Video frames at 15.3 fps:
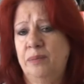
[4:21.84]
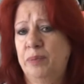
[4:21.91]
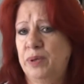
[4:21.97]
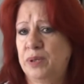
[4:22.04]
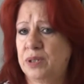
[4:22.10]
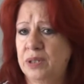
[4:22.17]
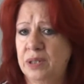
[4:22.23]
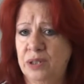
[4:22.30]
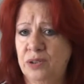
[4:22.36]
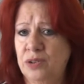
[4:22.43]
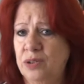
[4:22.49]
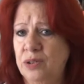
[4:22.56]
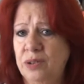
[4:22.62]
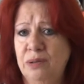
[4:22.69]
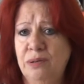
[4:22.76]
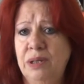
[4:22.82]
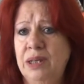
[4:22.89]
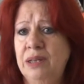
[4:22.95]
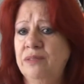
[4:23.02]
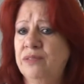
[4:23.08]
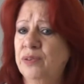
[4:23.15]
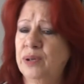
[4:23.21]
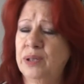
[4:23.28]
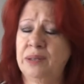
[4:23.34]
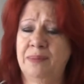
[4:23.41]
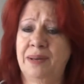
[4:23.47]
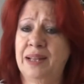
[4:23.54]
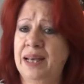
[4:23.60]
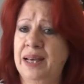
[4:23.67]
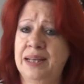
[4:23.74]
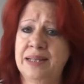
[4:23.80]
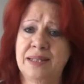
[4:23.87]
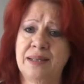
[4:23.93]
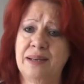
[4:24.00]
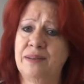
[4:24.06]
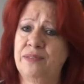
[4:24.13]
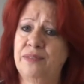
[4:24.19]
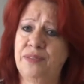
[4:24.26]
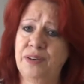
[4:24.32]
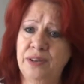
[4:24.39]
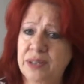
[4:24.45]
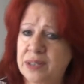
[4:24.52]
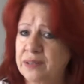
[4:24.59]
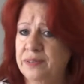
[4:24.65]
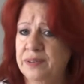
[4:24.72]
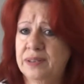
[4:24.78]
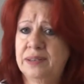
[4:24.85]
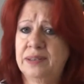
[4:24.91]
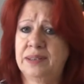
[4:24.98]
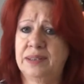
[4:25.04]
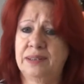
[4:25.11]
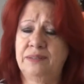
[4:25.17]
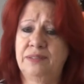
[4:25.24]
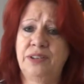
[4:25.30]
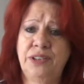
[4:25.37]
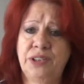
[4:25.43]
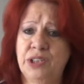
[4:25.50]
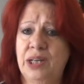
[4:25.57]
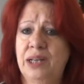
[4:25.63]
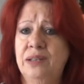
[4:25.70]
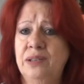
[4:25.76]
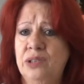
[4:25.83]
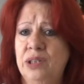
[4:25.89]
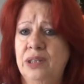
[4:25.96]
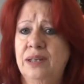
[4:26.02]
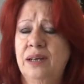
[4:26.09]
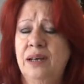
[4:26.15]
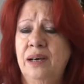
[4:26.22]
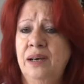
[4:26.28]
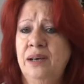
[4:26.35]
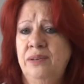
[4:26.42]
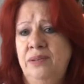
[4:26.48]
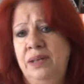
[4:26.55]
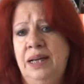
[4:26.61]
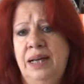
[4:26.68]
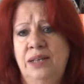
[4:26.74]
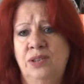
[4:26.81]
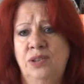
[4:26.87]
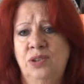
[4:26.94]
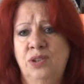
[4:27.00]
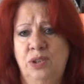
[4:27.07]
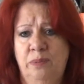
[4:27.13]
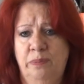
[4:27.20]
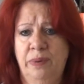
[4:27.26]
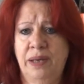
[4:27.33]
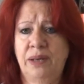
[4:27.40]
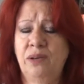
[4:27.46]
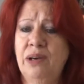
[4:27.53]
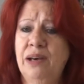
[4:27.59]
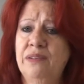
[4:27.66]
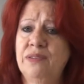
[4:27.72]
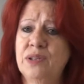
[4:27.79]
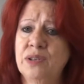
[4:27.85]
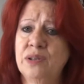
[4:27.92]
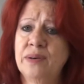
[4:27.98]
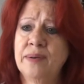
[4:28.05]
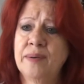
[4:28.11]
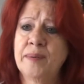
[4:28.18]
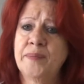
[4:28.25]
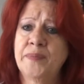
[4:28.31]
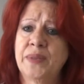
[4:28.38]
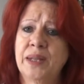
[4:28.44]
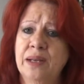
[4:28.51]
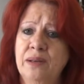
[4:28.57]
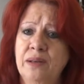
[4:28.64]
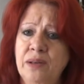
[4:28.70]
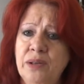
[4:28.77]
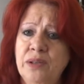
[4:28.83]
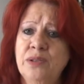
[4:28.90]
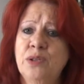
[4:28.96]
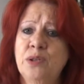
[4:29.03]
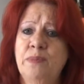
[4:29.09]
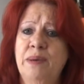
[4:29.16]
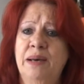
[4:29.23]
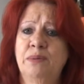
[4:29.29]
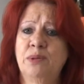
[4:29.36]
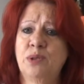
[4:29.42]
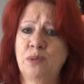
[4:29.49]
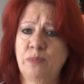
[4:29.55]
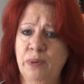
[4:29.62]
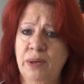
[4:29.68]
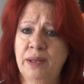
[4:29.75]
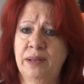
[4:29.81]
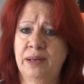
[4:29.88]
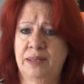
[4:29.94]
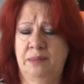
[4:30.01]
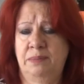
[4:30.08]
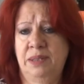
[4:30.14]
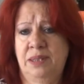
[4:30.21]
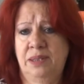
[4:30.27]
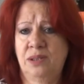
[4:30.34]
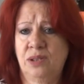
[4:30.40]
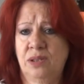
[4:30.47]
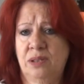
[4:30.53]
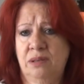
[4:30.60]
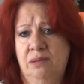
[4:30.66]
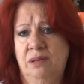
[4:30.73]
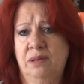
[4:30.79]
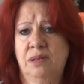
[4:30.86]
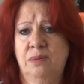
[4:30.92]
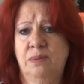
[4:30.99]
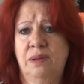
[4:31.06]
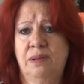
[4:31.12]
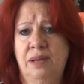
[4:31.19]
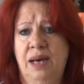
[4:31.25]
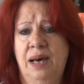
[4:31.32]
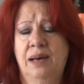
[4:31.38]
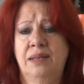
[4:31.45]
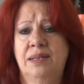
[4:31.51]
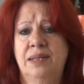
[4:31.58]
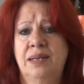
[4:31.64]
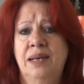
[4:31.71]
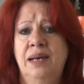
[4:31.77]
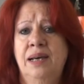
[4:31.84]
person that you're doing the reading for and the mother had a very difficult and very challenging relationship, and you have to learn to be able to bring those messages across without